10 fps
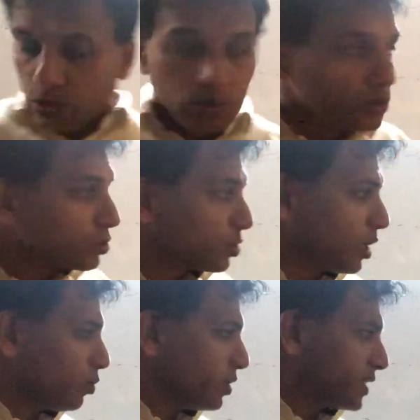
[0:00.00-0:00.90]
So
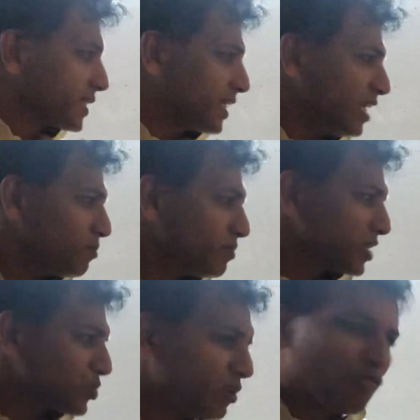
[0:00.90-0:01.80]
now in the scheme,
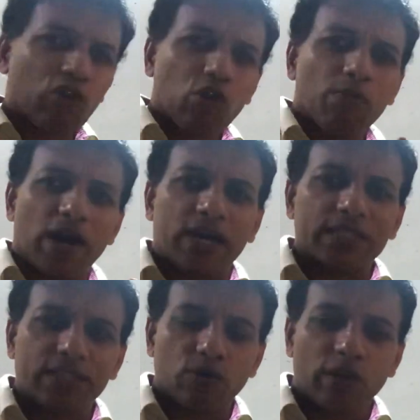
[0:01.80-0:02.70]
actually 4
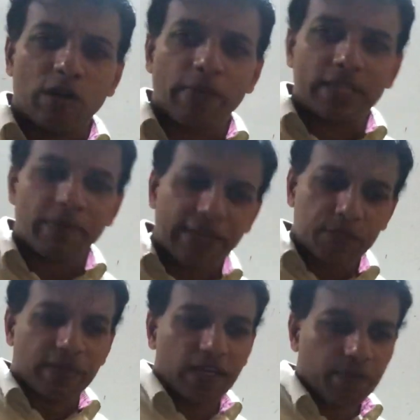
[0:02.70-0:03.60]
marks. All mathematics
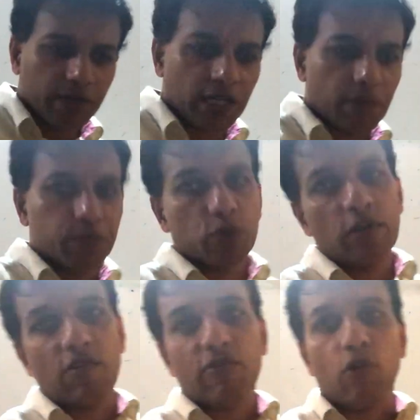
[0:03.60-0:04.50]
papers up to
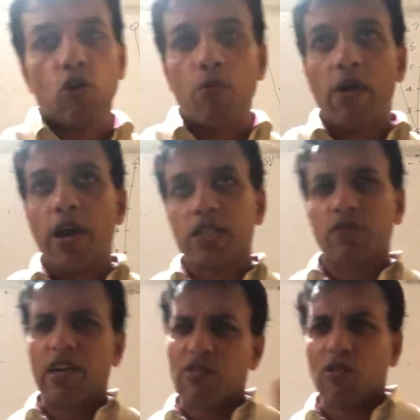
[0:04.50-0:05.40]
now 4 marks.
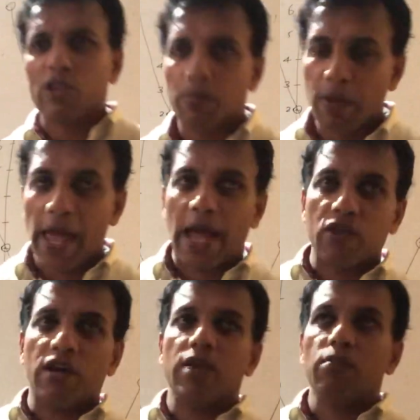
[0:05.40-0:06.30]
1 for the blank,
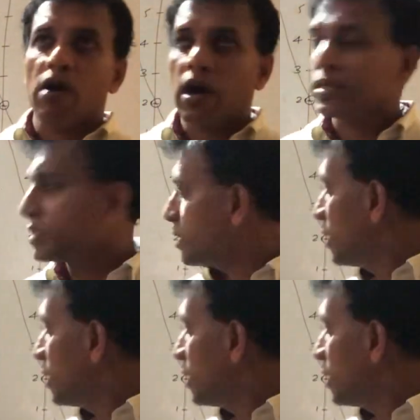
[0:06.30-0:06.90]
1 marks.